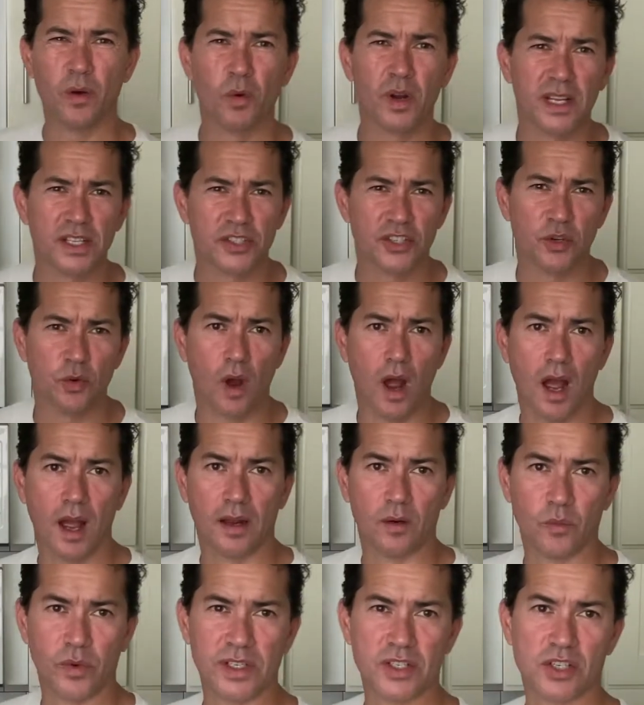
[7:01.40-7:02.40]
want it too
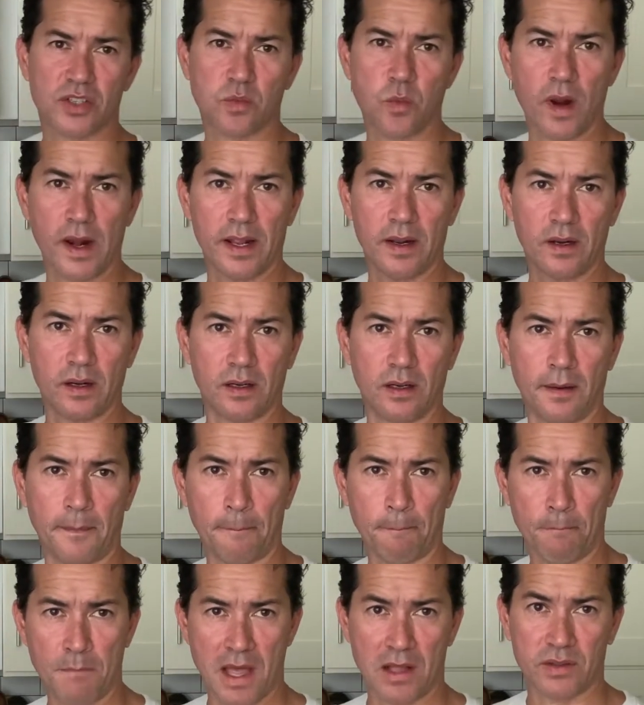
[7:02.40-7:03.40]
hot. We just want it
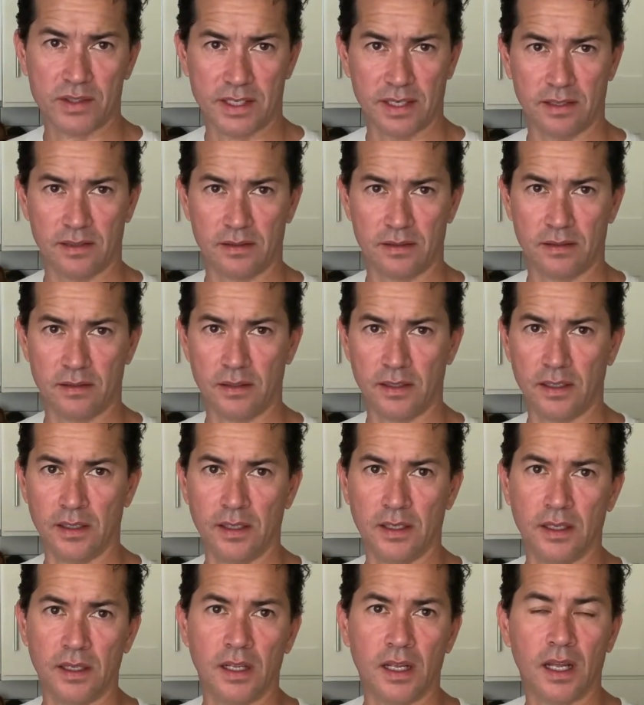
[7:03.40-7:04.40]
melted.
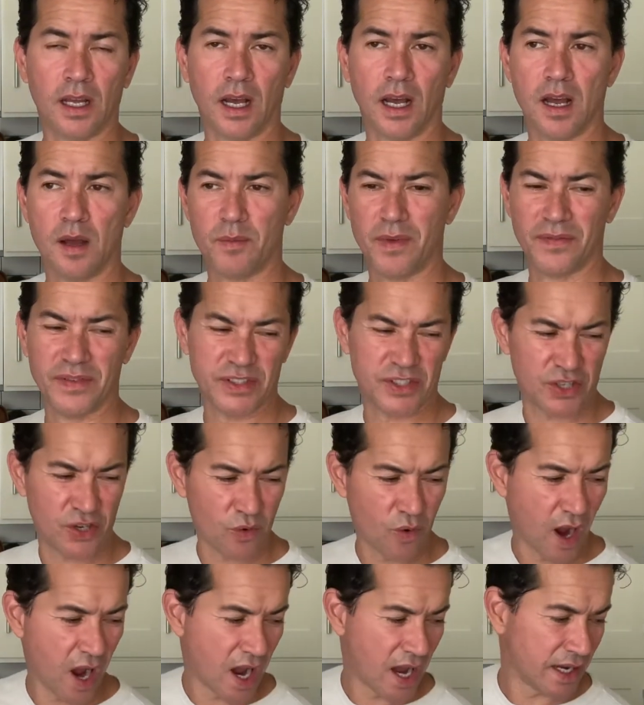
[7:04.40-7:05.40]
If it's too
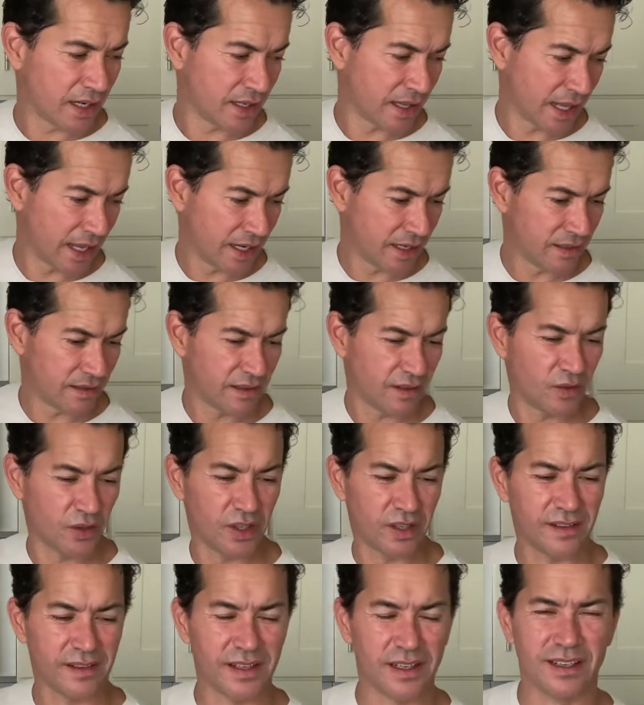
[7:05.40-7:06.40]
hot, then
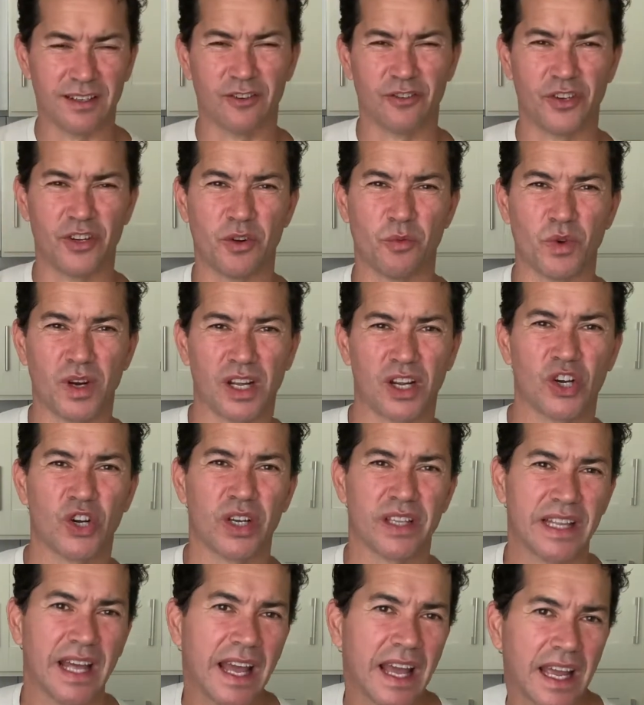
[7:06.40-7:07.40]
you don't want to cook
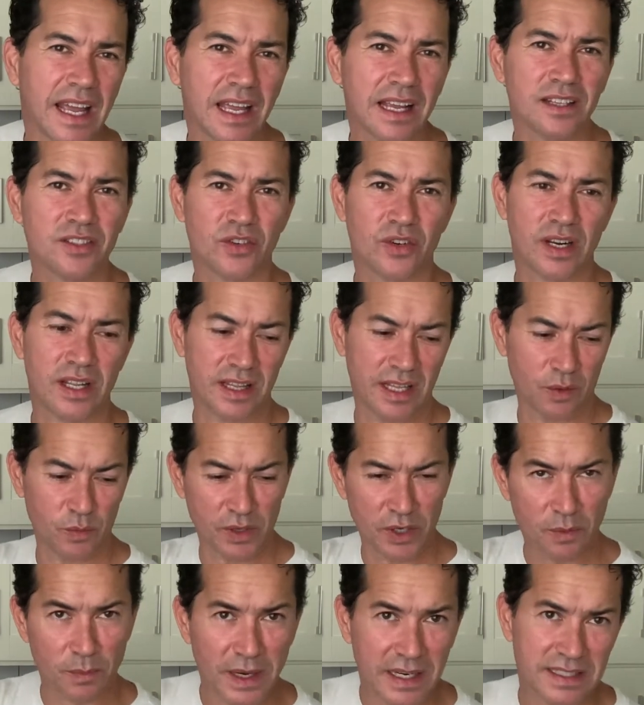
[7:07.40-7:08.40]
the eggs or anything when
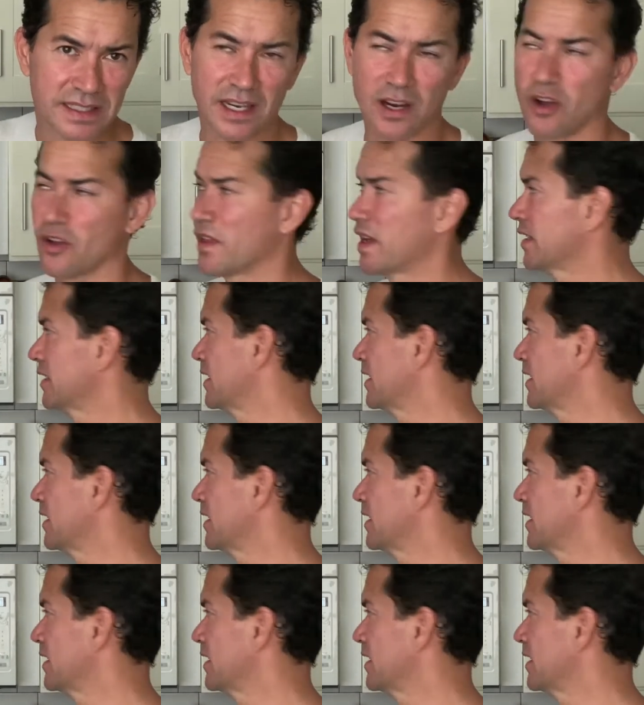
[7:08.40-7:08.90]
you're mixing all that